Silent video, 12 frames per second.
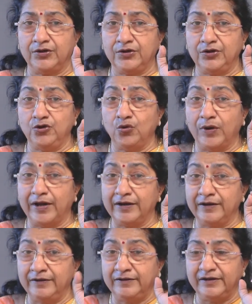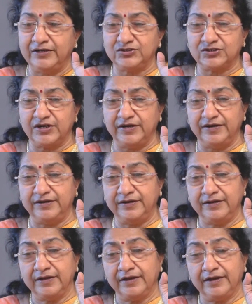you are interested
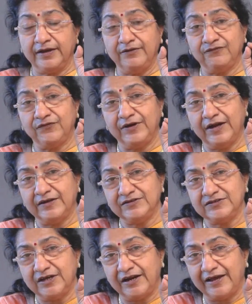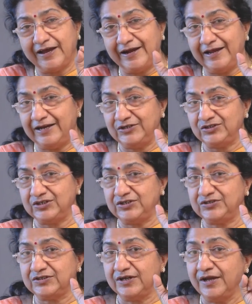in financial
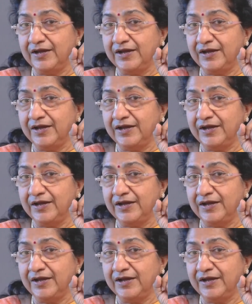analysis.